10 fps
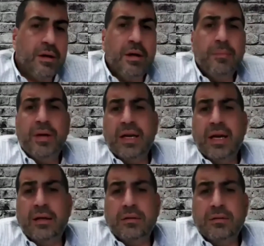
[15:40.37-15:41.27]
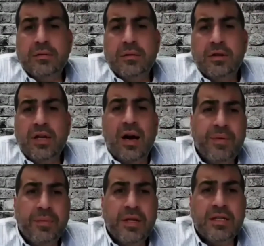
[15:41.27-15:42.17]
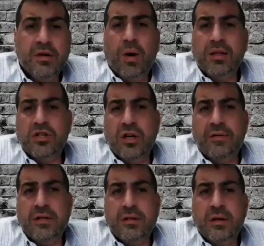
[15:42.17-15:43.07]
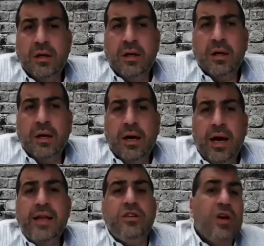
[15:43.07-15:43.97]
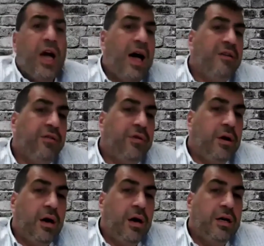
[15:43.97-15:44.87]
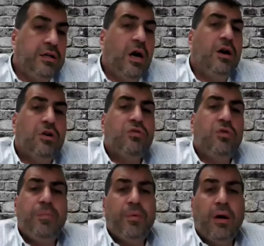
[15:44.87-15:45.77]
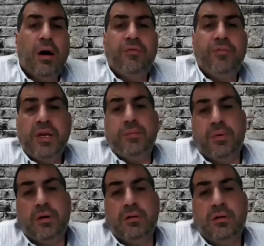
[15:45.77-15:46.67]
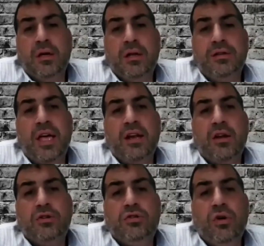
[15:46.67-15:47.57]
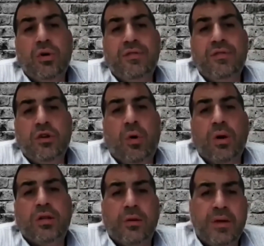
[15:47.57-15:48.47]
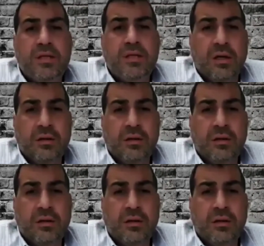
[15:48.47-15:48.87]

But again, you have people that still want the service, and you have a young group of people that don't even know what they're missing.